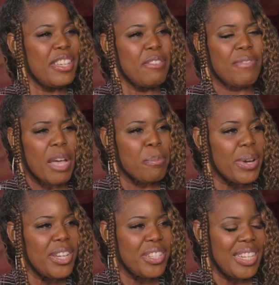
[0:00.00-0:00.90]
good
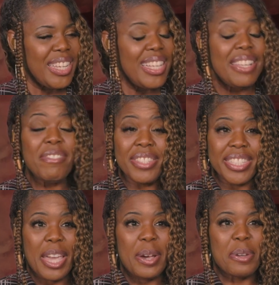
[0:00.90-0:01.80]
vibration, and it even
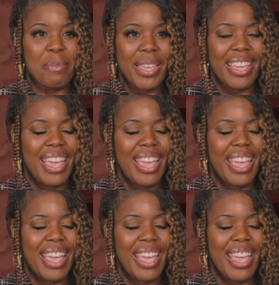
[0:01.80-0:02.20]
scared me.